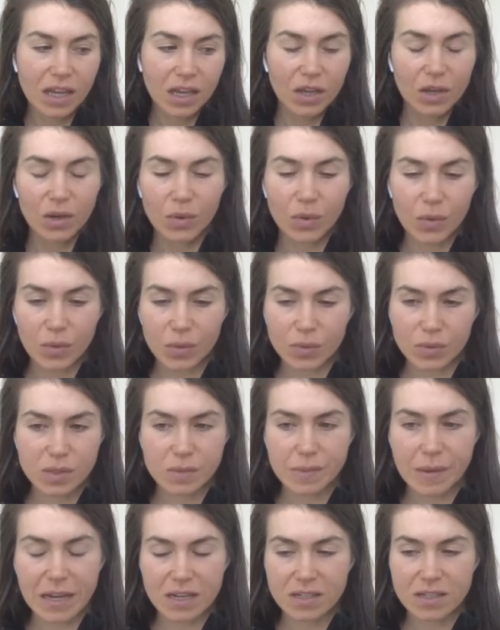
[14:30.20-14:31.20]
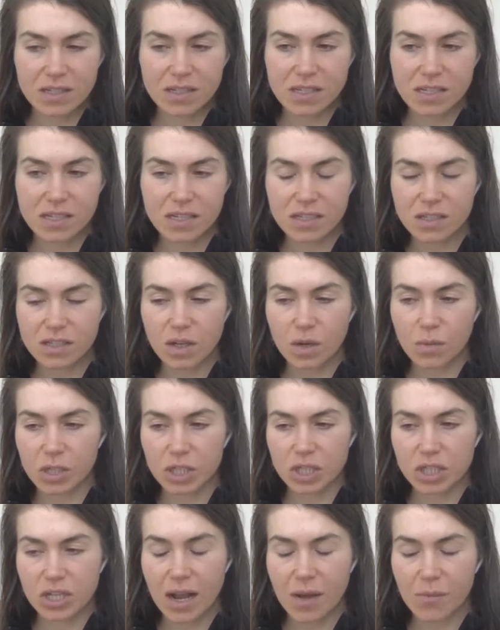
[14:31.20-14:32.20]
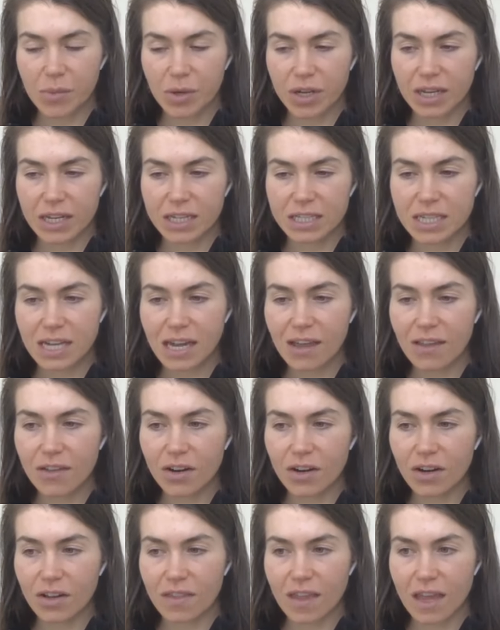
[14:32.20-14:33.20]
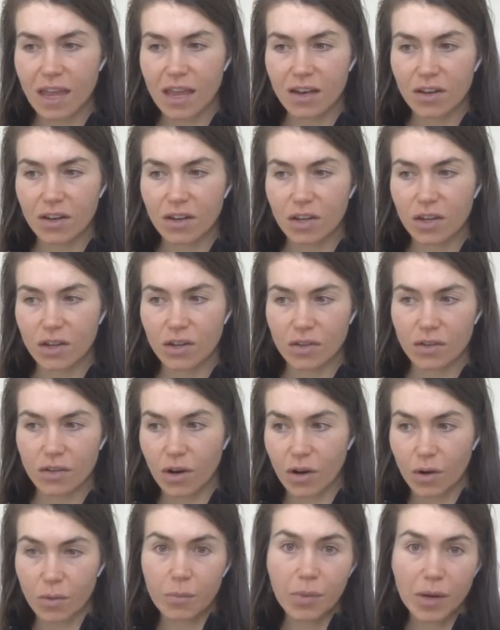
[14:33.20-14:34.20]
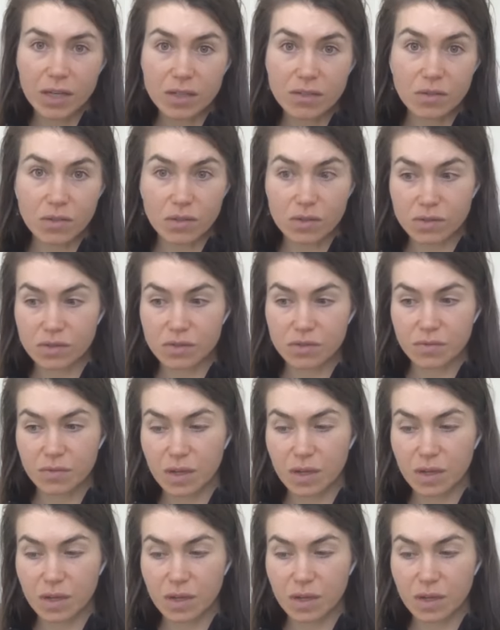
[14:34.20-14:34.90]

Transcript: You spend so much time putting it together, and then, you, you know, puzzles,